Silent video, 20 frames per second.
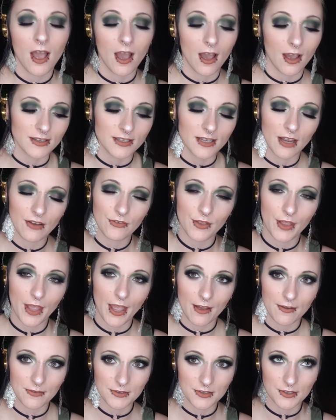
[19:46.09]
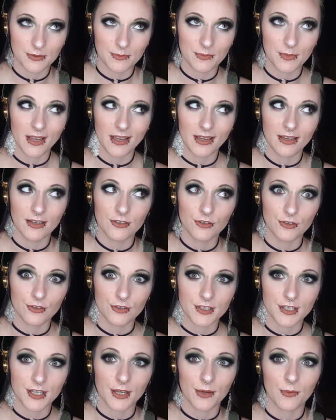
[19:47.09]
I definitely have some
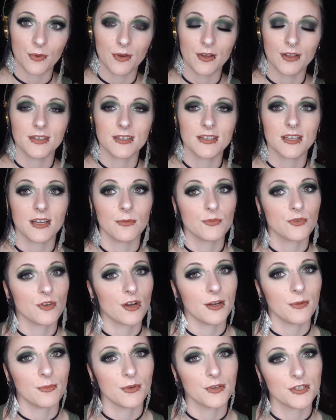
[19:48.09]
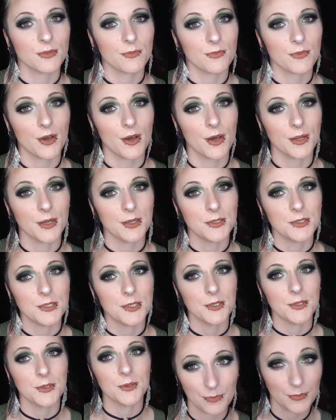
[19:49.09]
interesting ones that I'm trying to put some thought
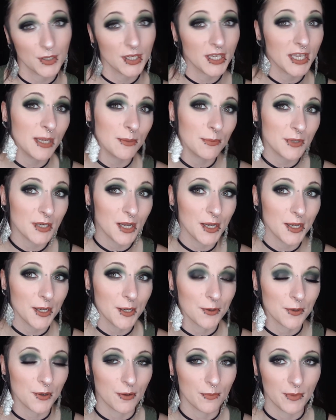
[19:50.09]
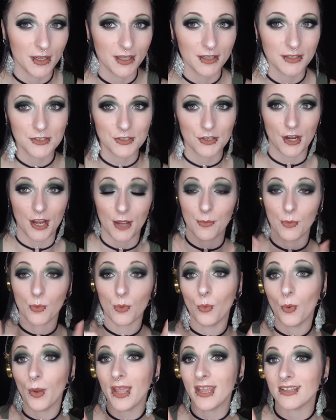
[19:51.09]
into. But keep an eye out on my Instagram,
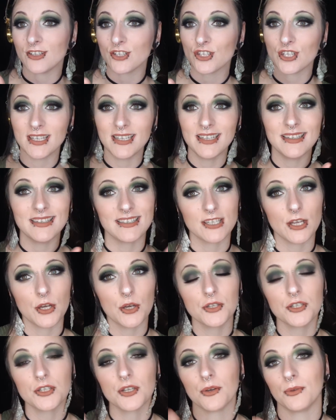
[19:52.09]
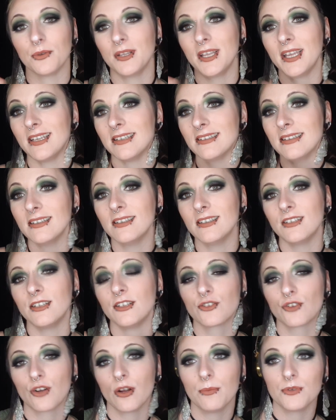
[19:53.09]
which is also linked in the
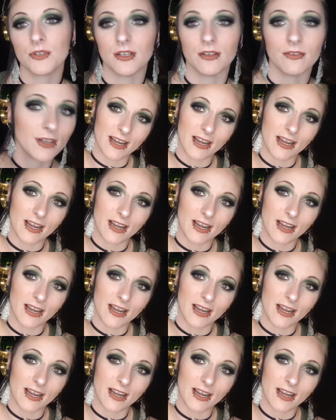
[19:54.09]
description.